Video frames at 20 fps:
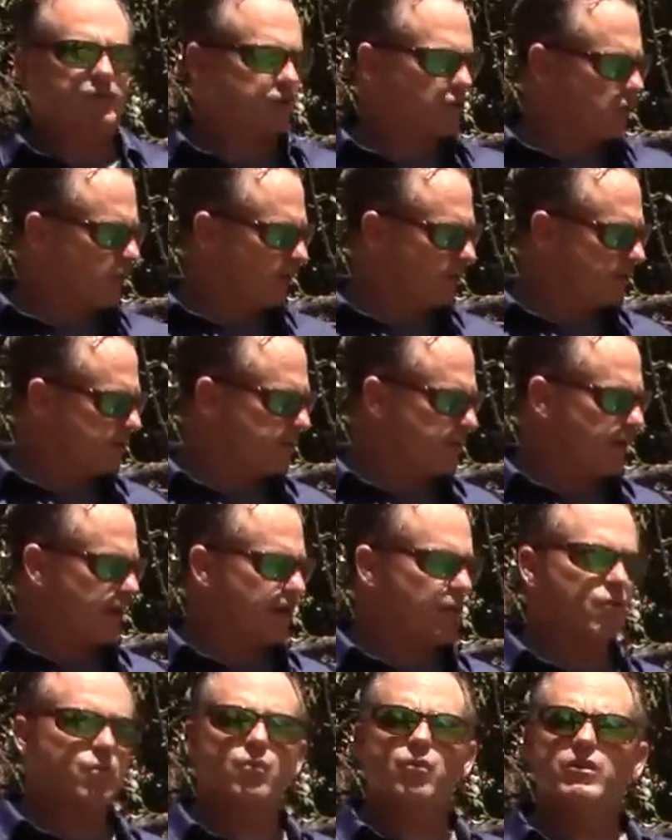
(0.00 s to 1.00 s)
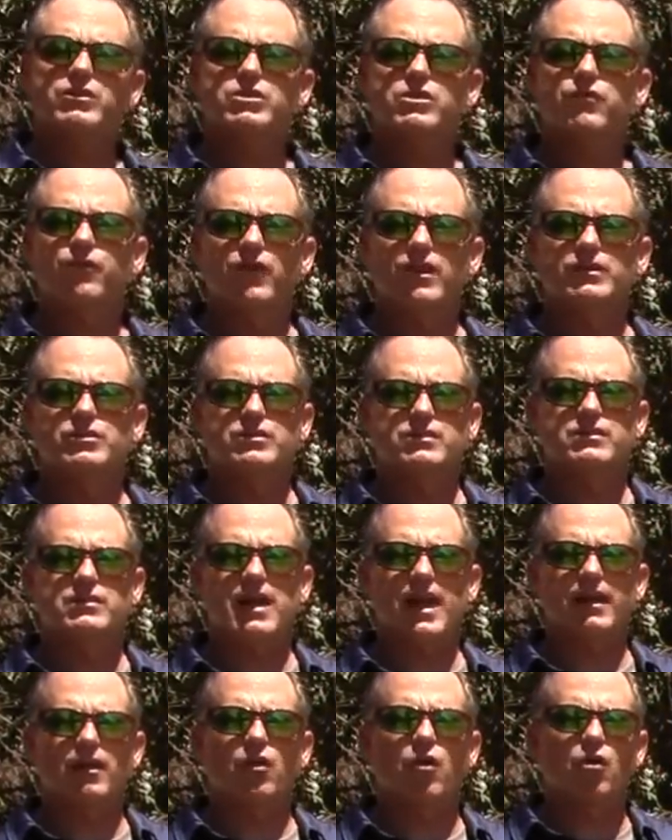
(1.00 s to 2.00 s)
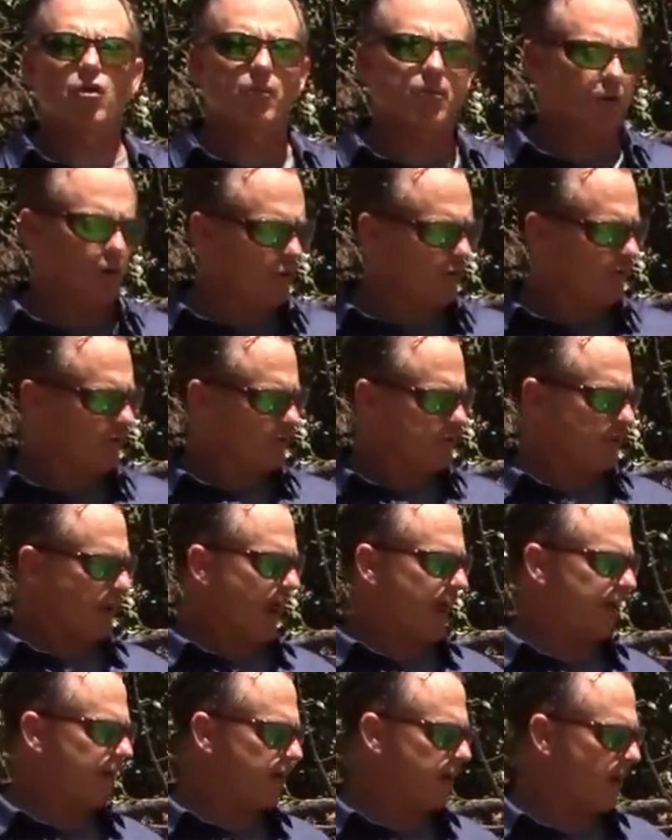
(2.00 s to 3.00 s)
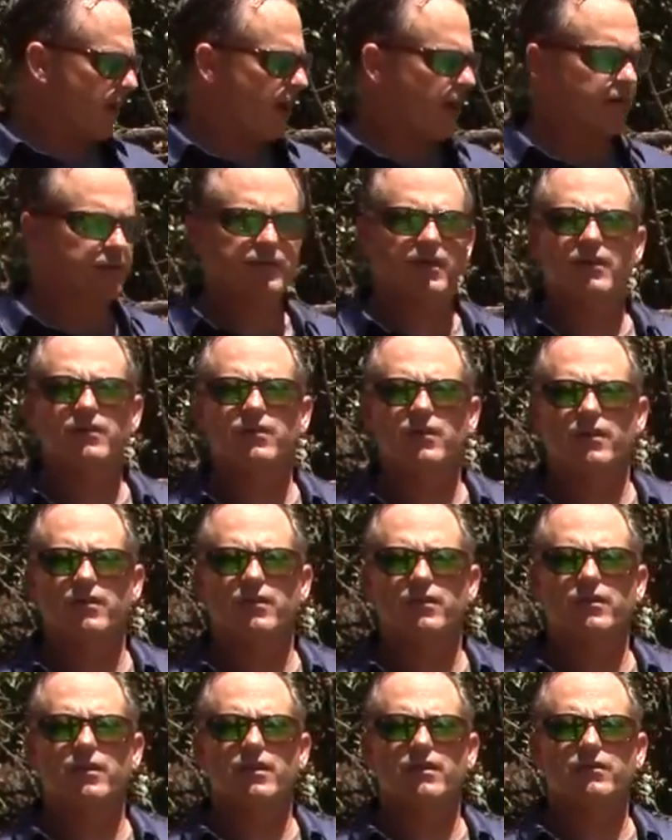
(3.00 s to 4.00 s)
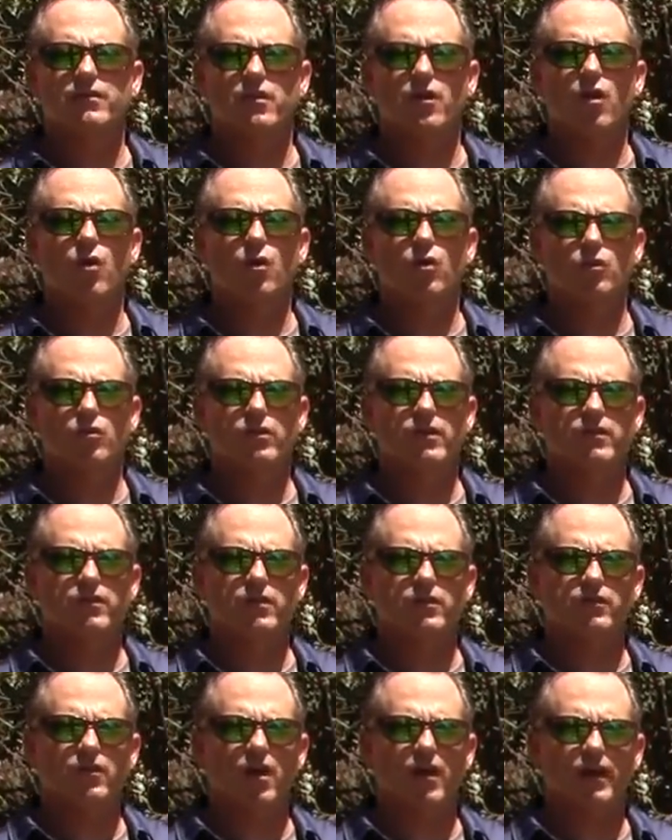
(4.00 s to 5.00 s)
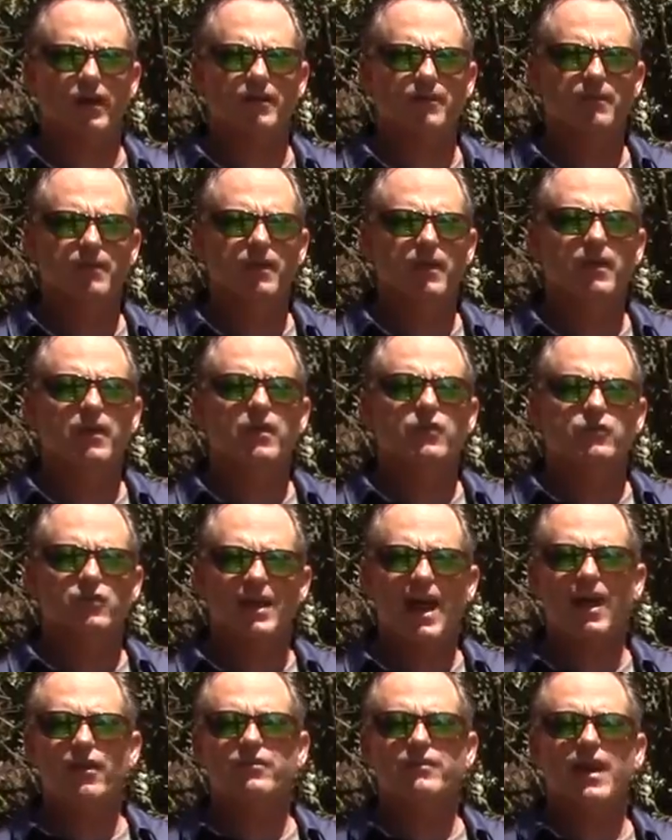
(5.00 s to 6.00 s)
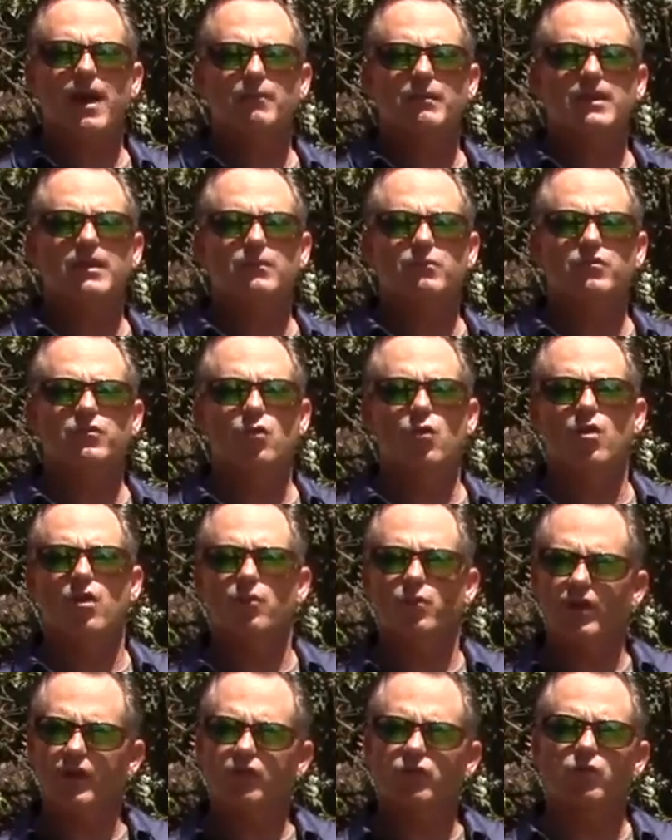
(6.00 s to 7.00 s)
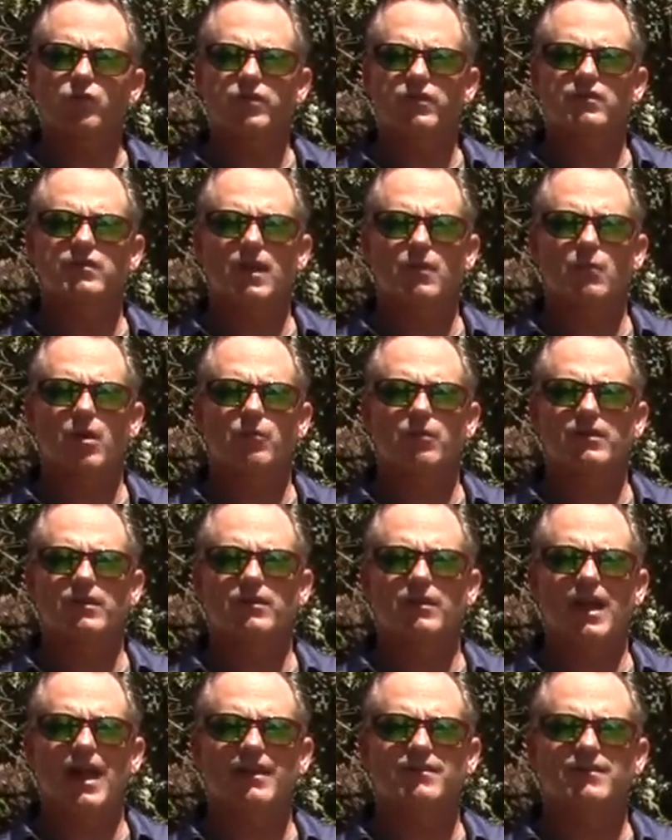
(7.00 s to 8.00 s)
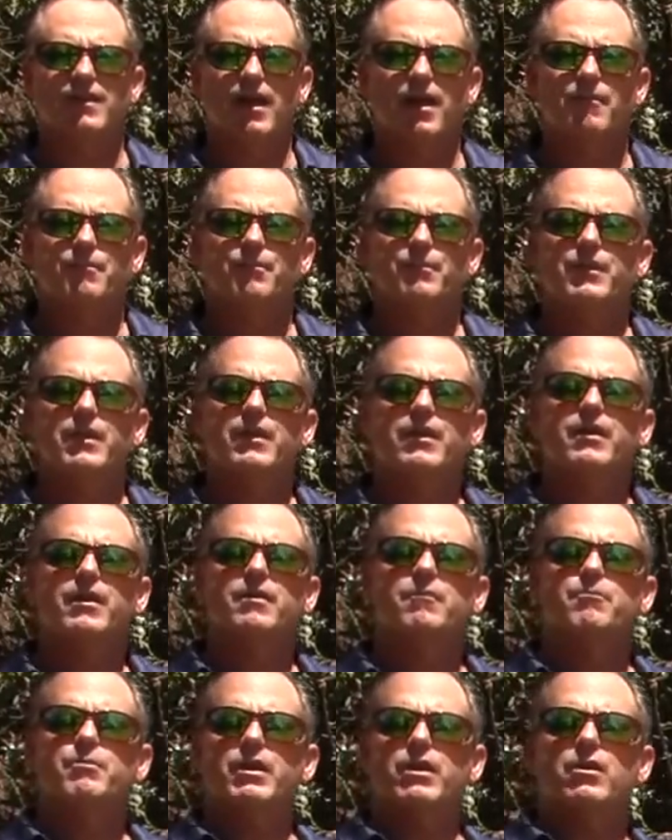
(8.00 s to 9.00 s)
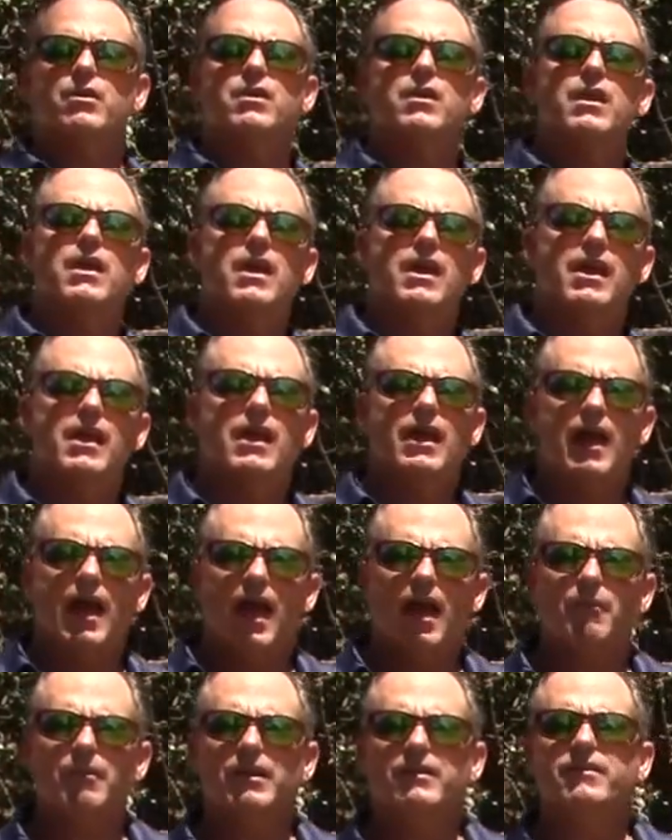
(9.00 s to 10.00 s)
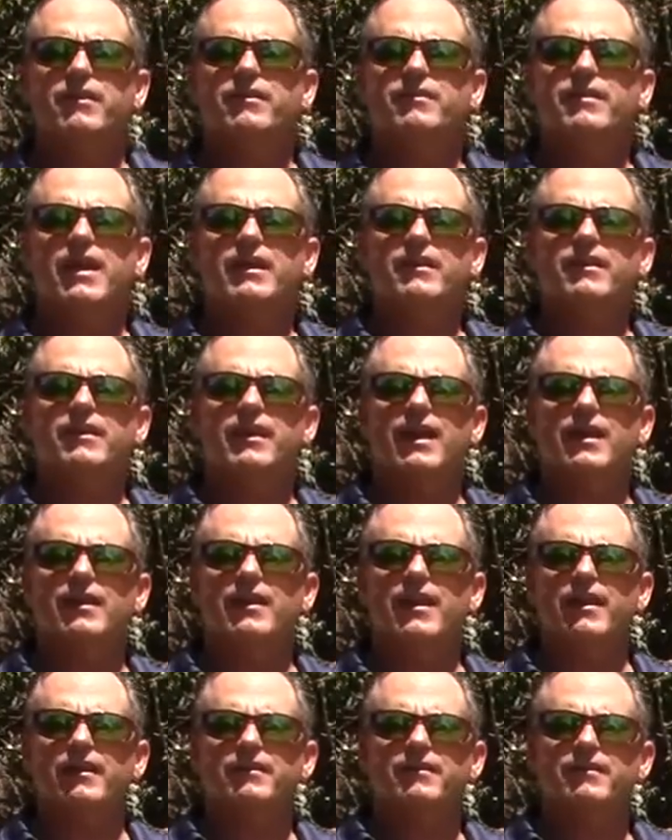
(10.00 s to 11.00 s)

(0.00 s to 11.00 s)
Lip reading: so you can see we just finished the second hole. Both of us got our discs into the hole or into the target. So now it's time to keep score, and we're going to do it the same way we did last time. Bill, how many did it take you to get it in?